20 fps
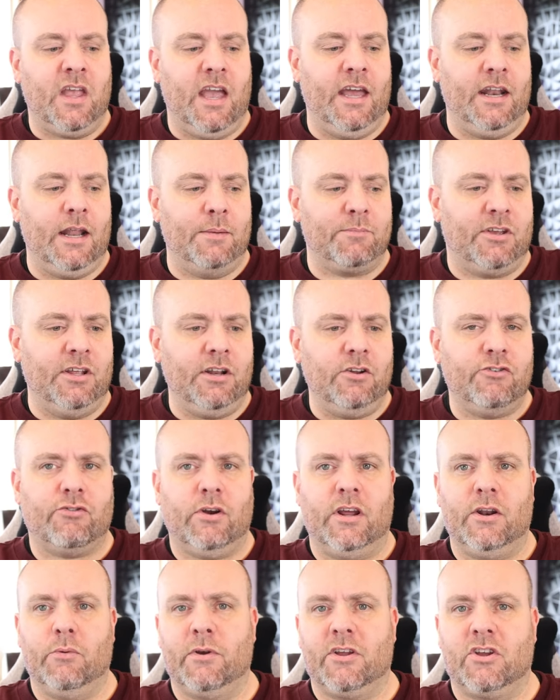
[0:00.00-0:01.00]
And I'm gonna
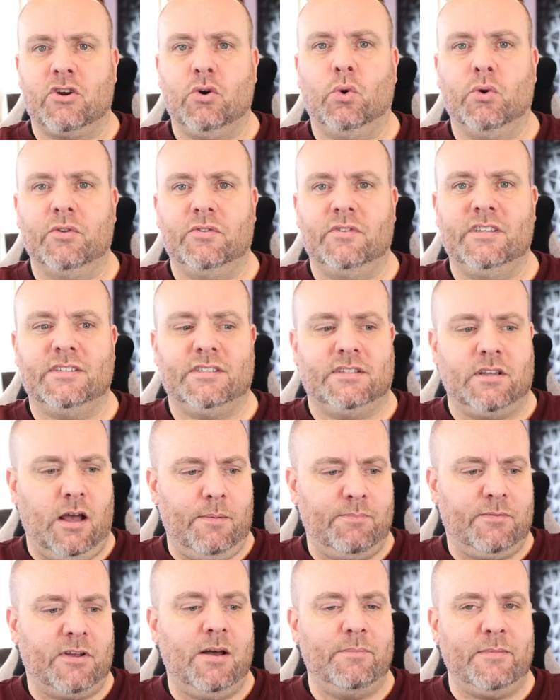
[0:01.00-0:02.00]
try to record this
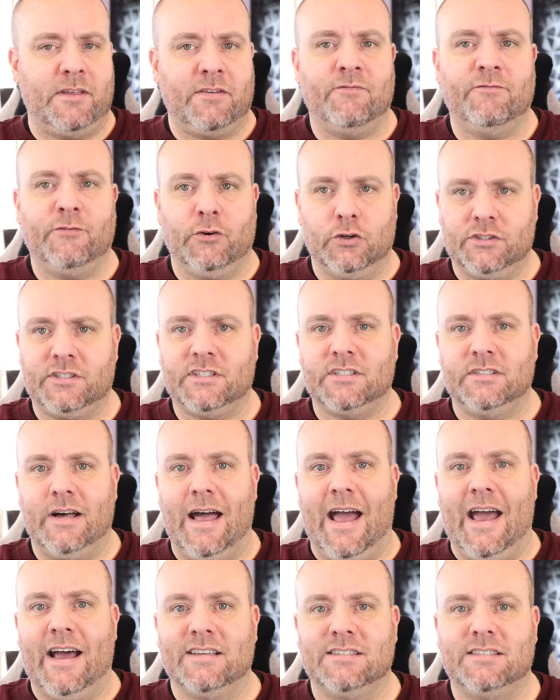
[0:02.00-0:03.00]
upcoming first
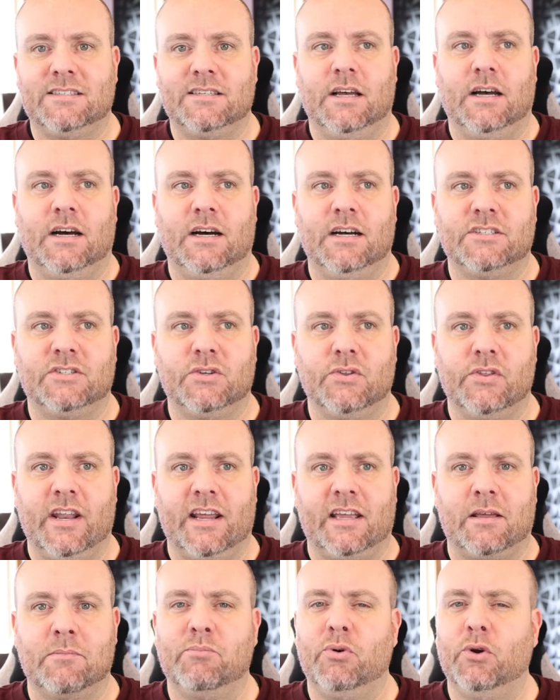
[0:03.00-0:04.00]
class uh, so that
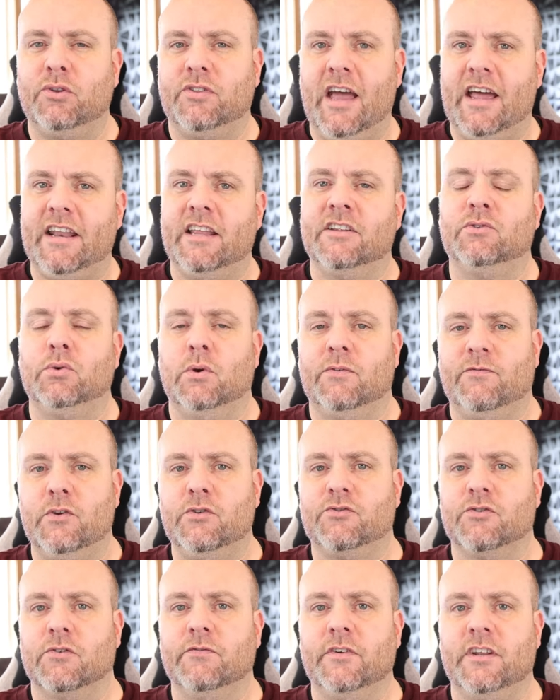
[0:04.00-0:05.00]
I can put that into a
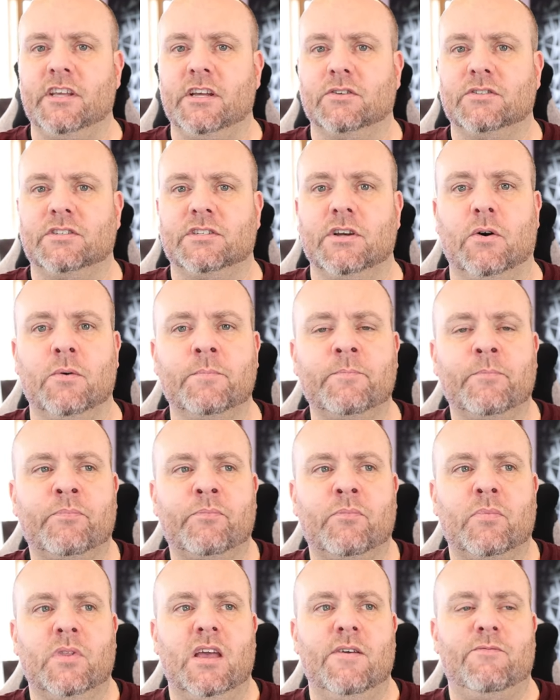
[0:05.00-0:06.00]
future video. So
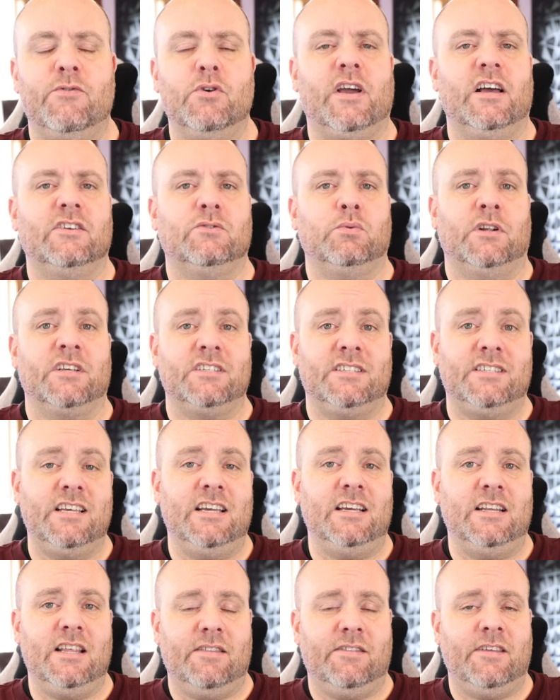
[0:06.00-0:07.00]
if you guys wanna
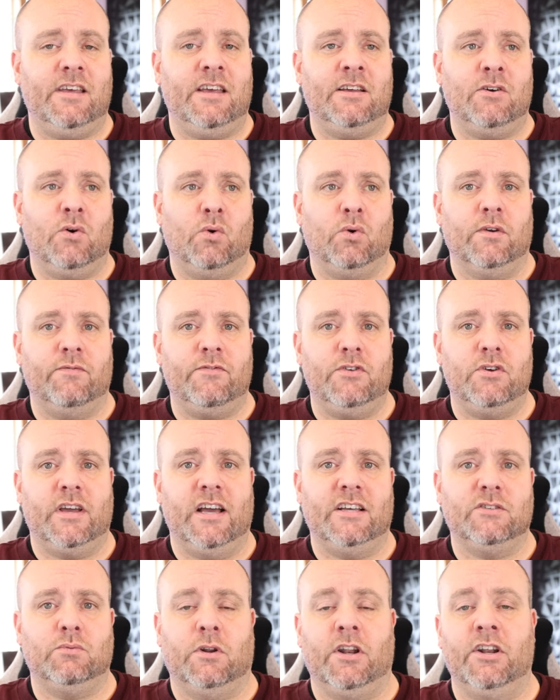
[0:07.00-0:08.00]
see anything or if you
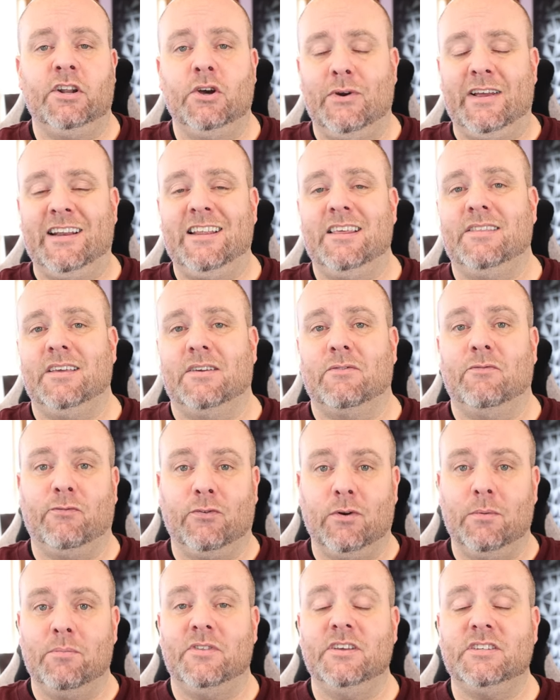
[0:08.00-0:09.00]
guys wanna know anything
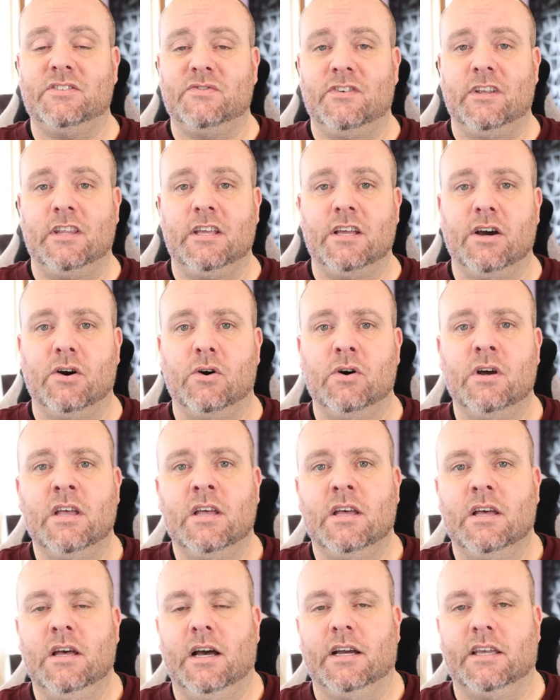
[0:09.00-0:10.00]
from this video,
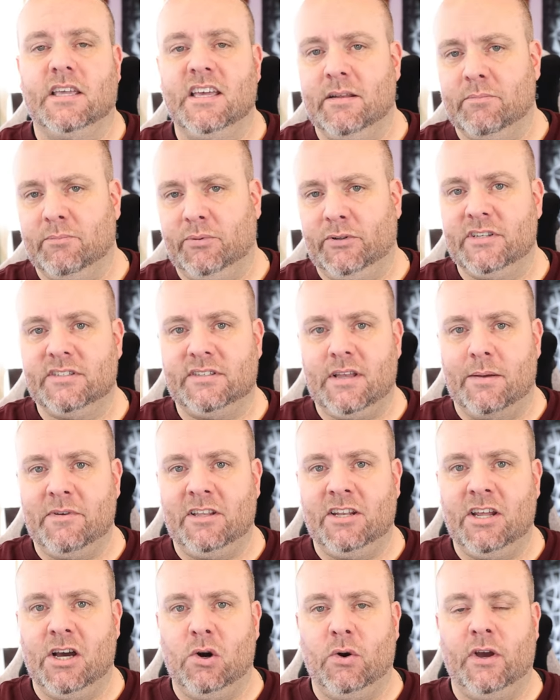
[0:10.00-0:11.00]
again, please let
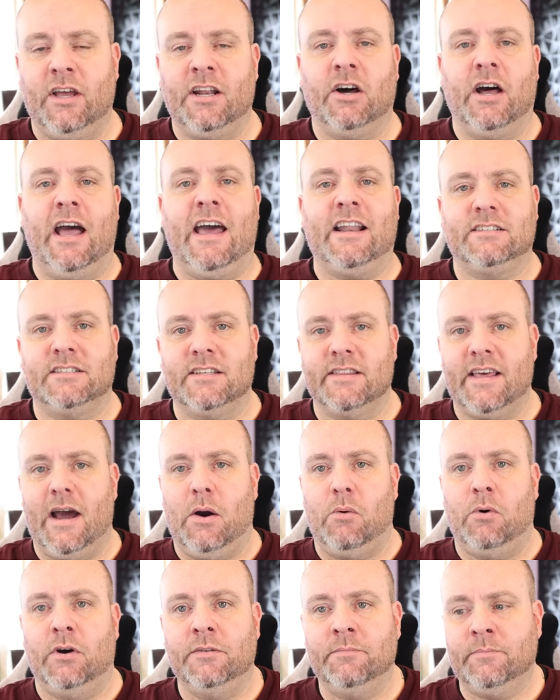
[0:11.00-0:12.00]
me know and I'll add it to
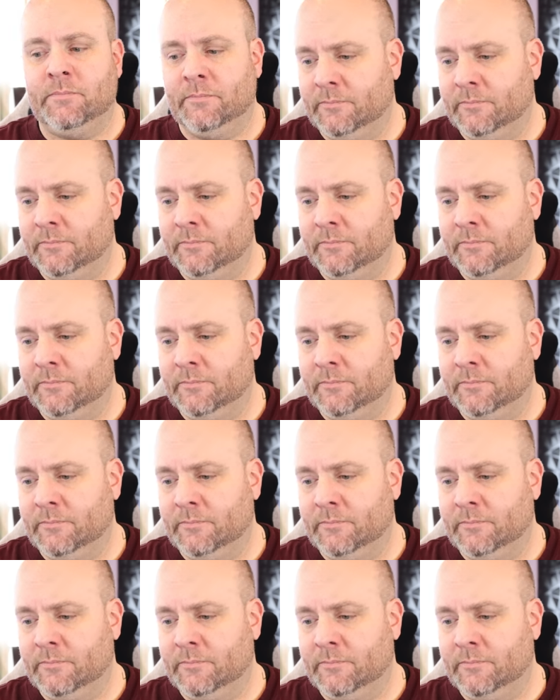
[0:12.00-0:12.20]
that one.